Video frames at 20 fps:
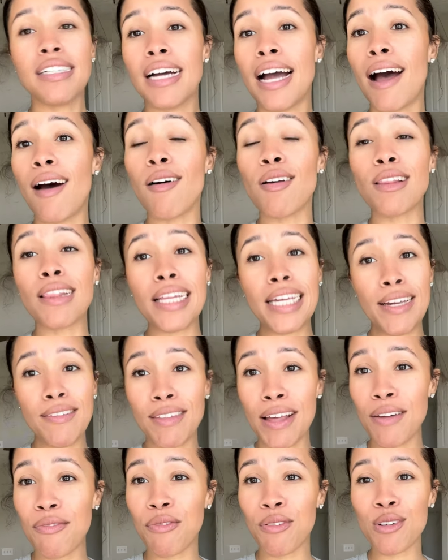I'll leave
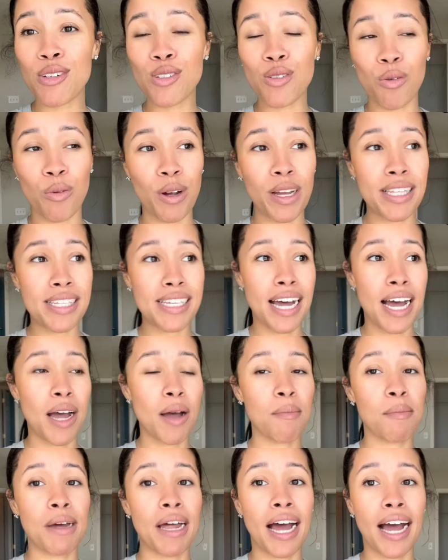that for story
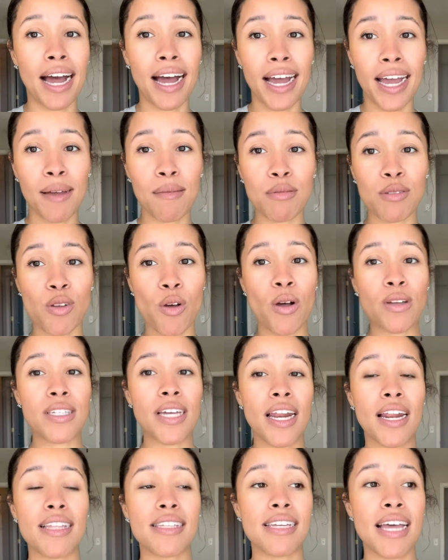time. But I am so
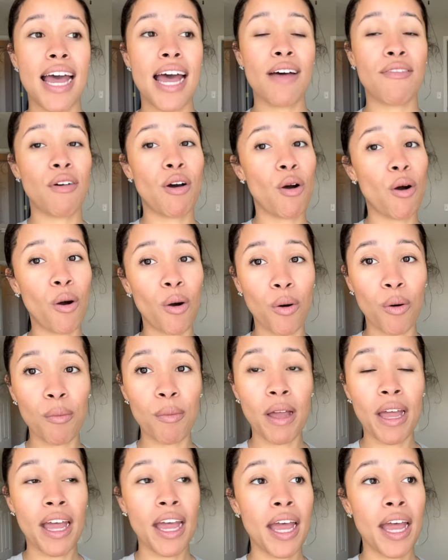excited to have a home